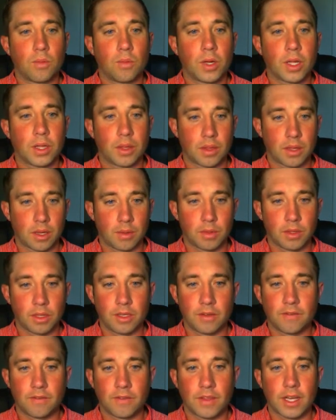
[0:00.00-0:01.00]
width, I
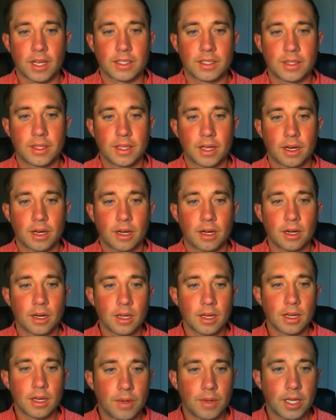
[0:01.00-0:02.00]
believe that's there.
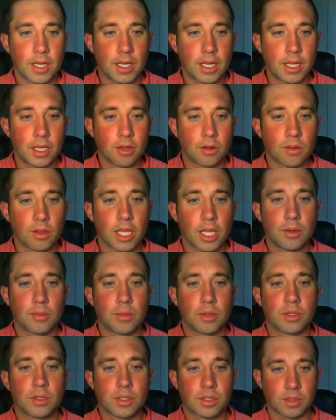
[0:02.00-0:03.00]
And then your
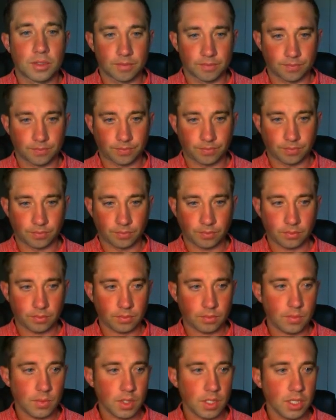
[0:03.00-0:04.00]
labels
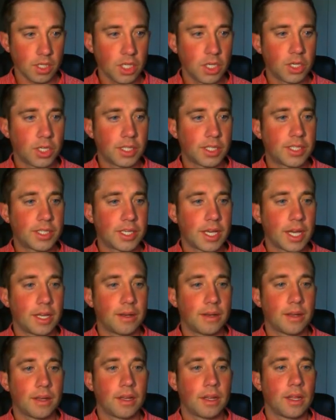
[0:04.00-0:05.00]
you can
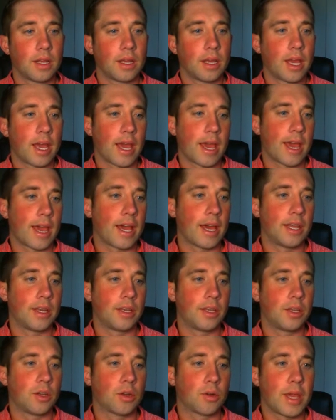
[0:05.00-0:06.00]
set
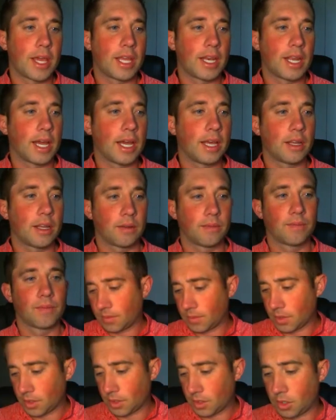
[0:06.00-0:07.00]
and your main heading.
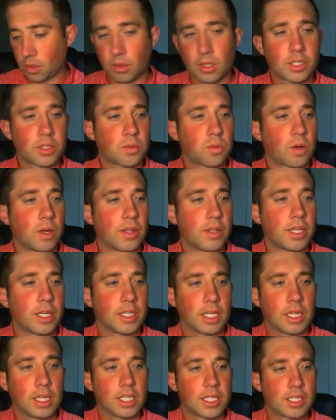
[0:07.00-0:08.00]
So let's run it
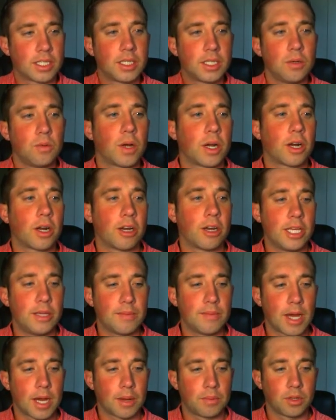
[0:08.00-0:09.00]
and let's see what our heat
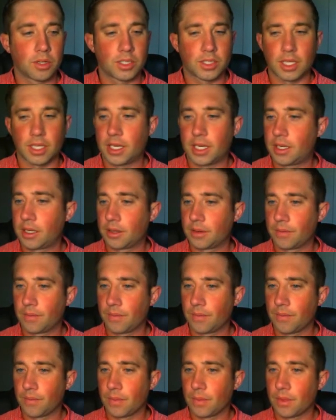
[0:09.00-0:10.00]
map looks like.
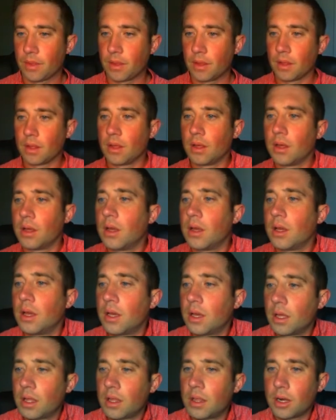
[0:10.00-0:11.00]

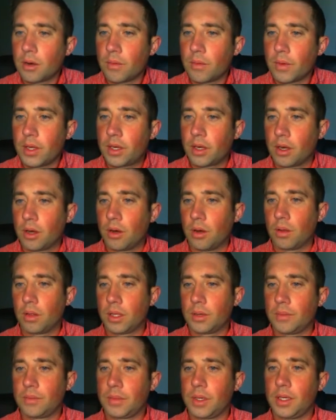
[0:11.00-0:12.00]
There we go.
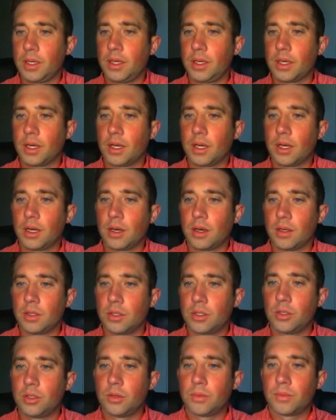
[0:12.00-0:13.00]
Let me uh,
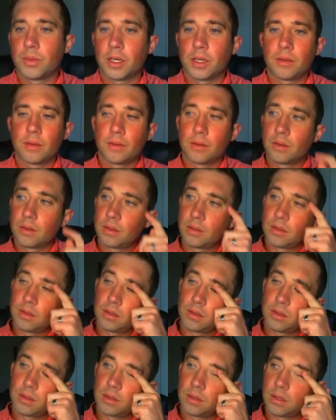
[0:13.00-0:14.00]
zoom in.
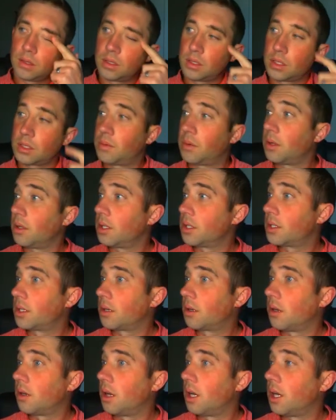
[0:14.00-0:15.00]
Let's pull this
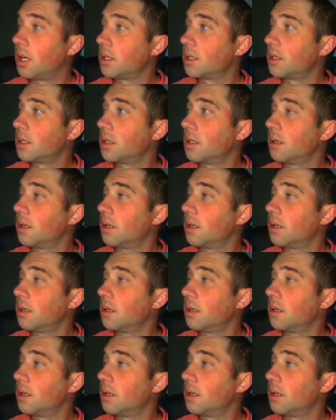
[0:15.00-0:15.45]
across.